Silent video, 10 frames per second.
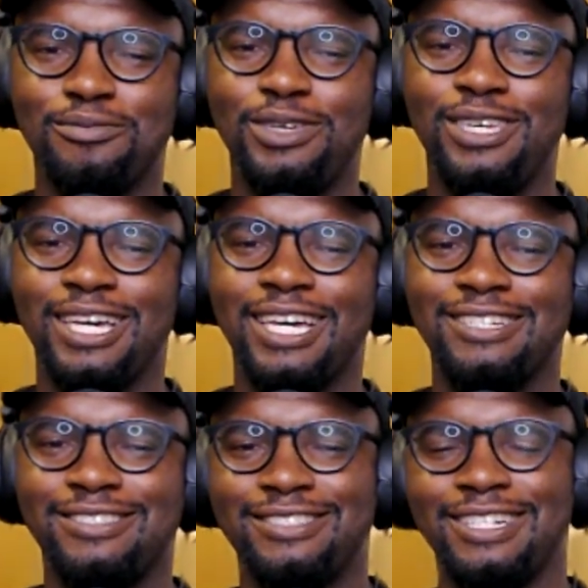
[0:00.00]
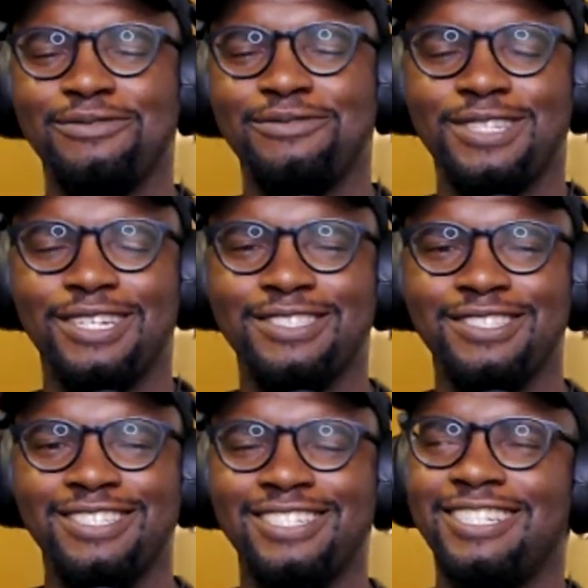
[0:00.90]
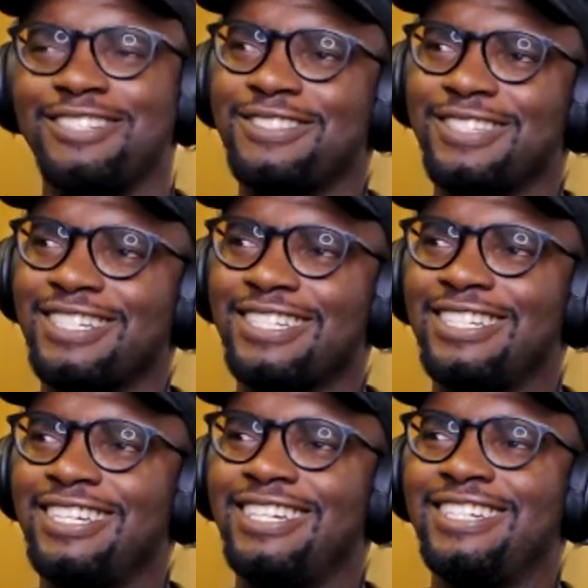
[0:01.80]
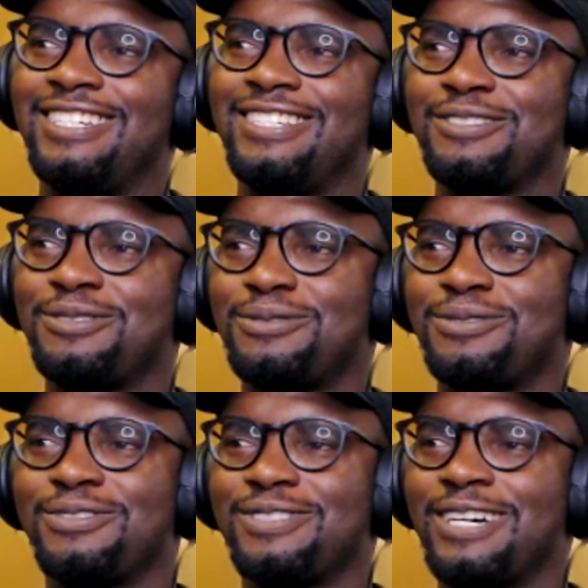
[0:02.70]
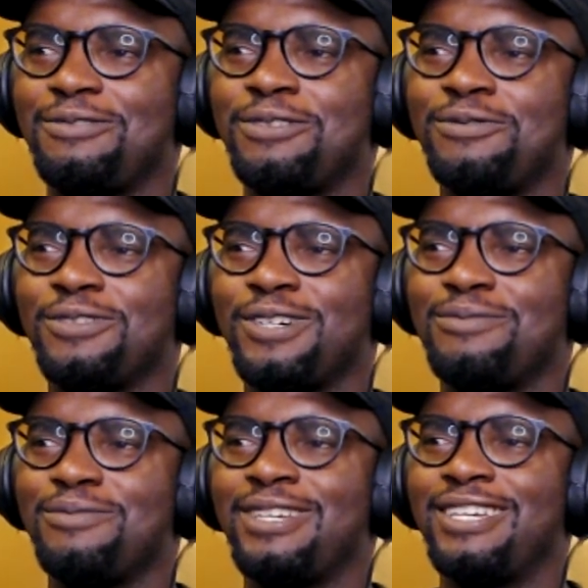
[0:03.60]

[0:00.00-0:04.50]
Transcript: BHAG conversation, and I was like, "Ooh!" I went from,